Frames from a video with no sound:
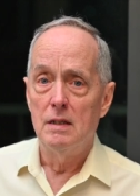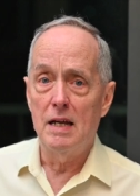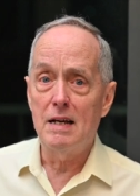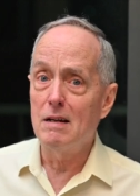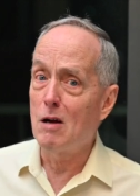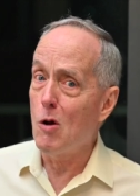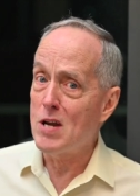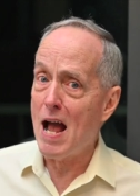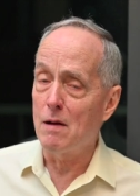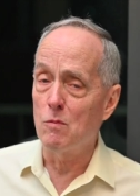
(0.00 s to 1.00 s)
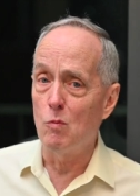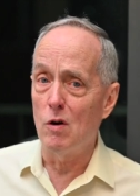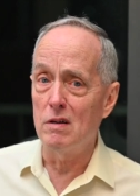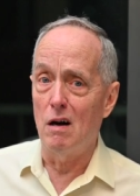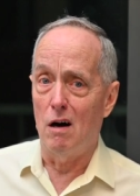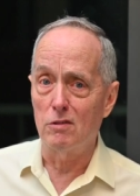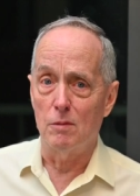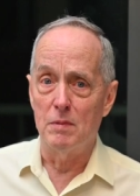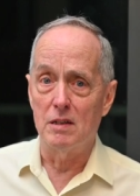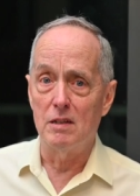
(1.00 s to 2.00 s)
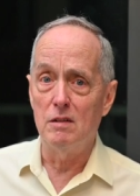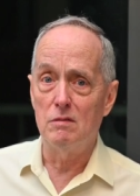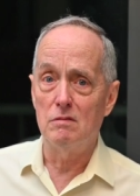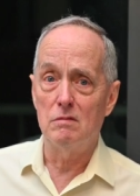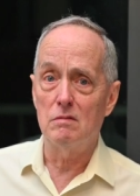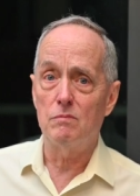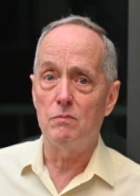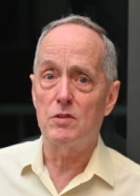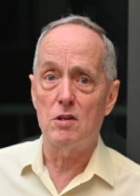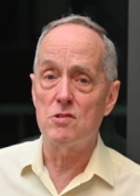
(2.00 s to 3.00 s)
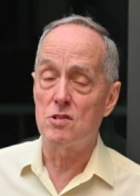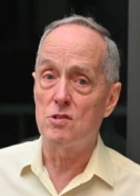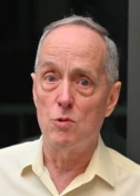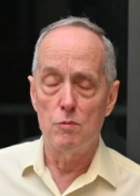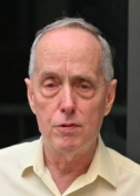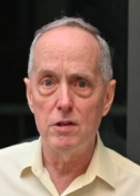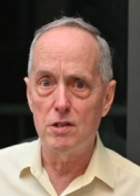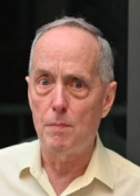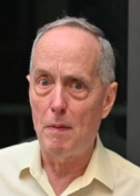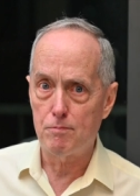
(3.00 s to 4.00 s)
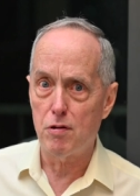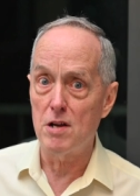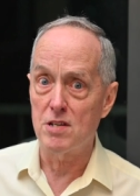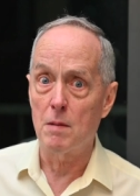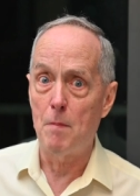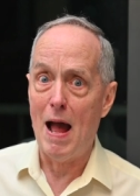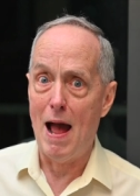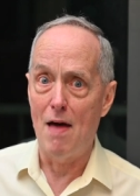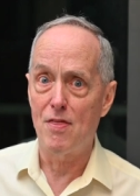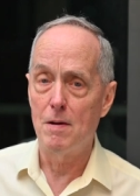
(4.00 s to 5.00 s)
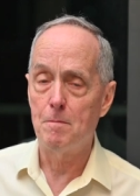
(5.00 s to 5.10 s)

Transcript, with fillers: they can go down what ultimately turns into a pretty depressing path.